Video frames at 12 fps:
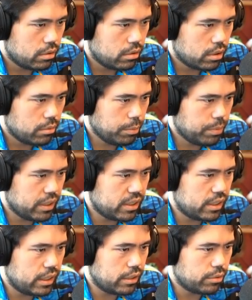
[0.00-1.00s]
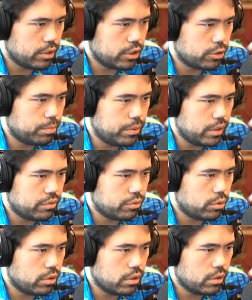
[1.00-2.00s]
I'm gonna play c3 and just
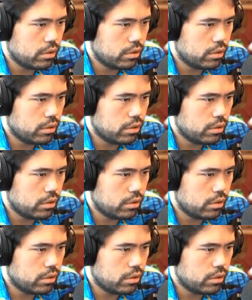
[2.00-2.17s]
b4.